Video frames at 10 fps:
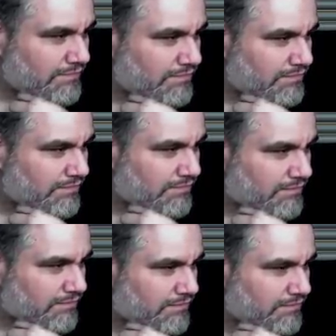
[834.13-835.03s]
Yeah, I mean,
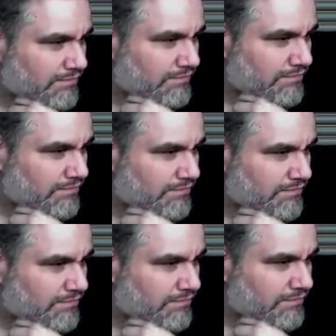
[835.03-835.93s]
that's definitely true,
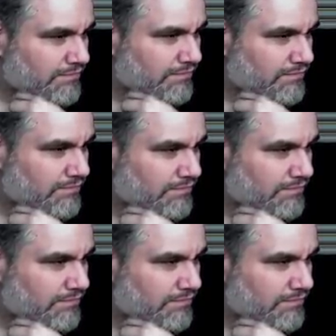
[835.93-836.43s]
but, like...